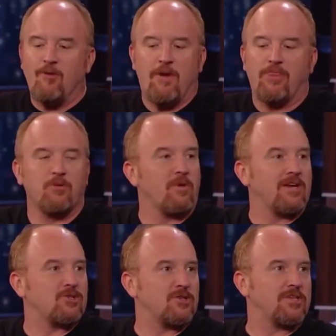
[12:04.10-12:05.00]
care about the
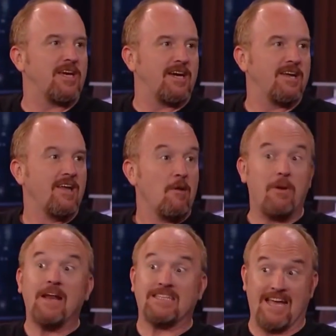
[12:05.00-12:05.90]
racial,
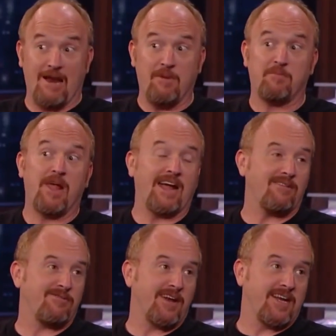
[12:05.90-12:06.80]
but it's got to be a black
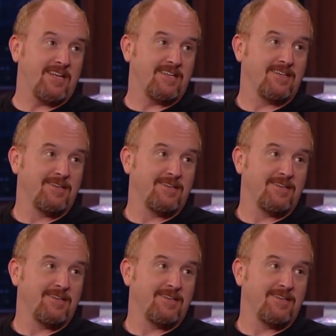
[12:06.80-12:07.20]
Infiniti.